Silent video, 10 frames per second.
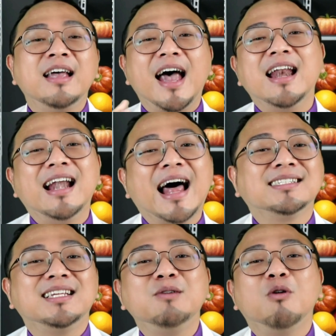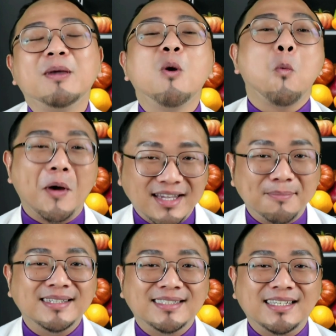And lastly will be
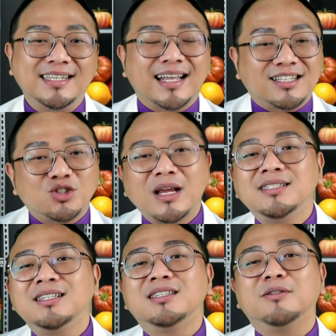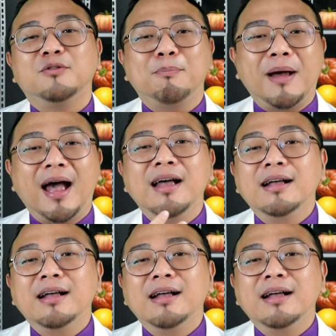vitamin C that strengthens the repair,